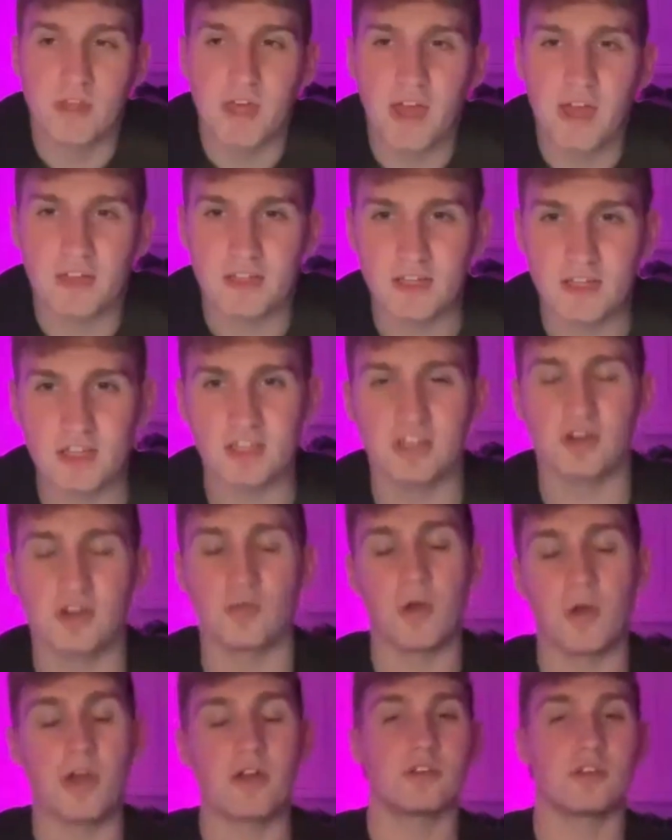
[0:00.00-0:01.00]
yeah, you
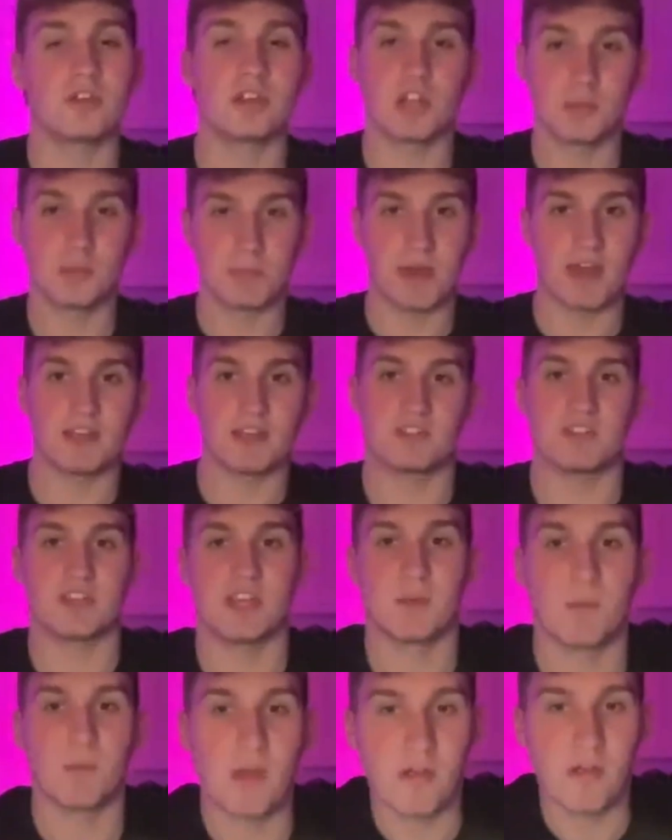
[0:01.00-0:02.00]
know, where are you going to base
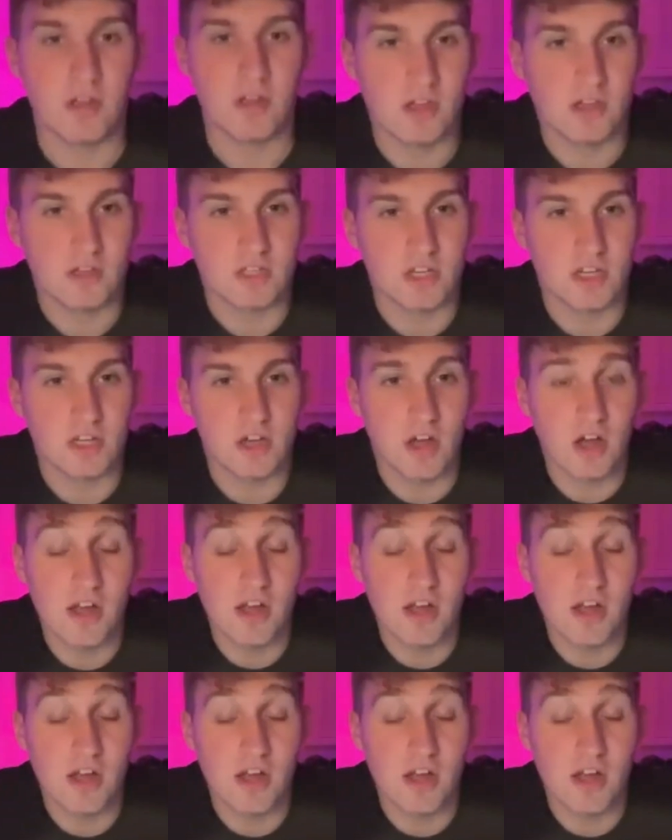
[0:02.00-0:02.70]
it? Where are you going to?